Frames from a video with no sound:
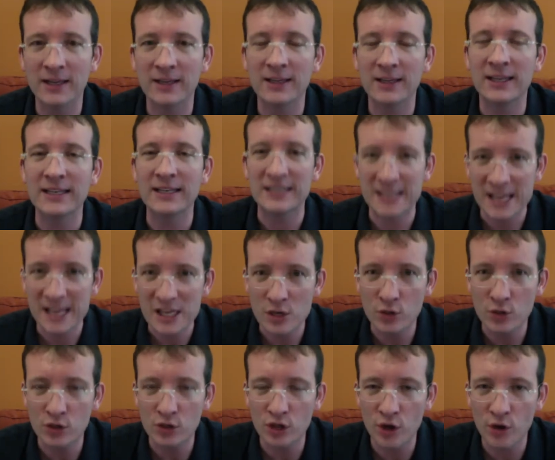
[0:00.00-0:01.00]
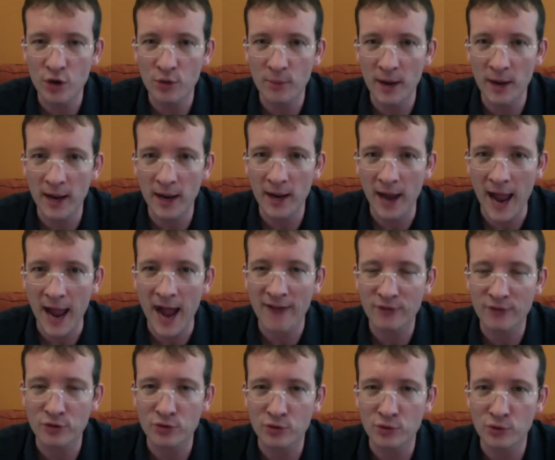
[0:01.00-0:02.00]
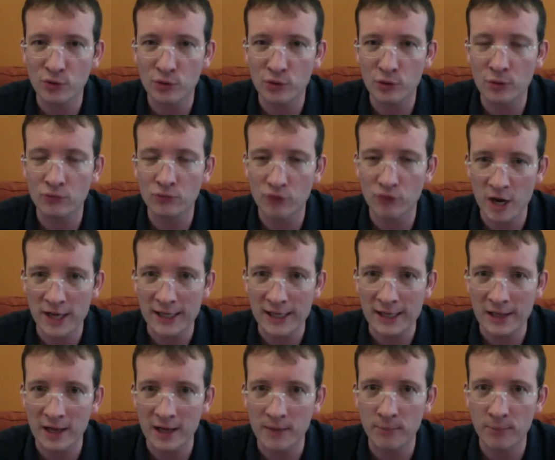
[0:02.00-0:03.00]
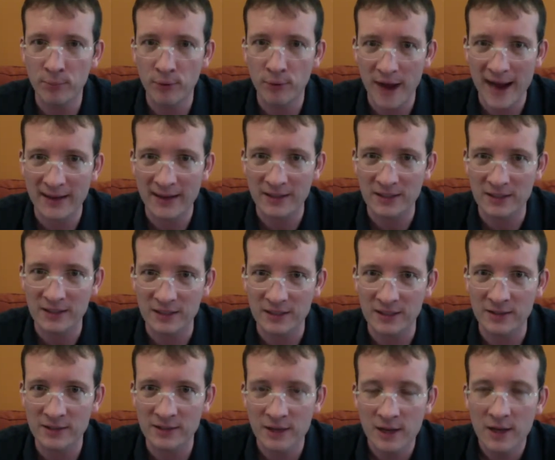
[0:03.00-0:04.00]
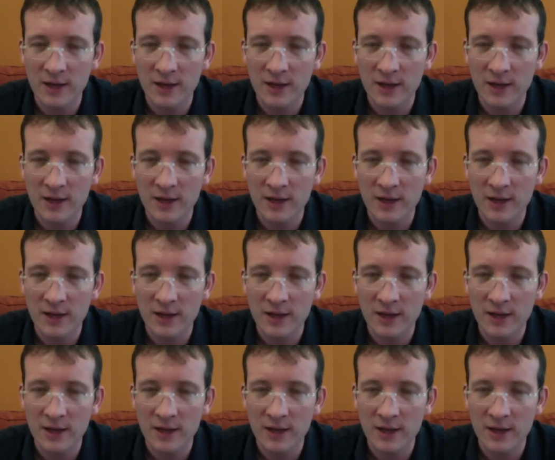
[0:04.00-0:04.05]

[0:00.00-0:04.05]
continued to go to my after-school running club practices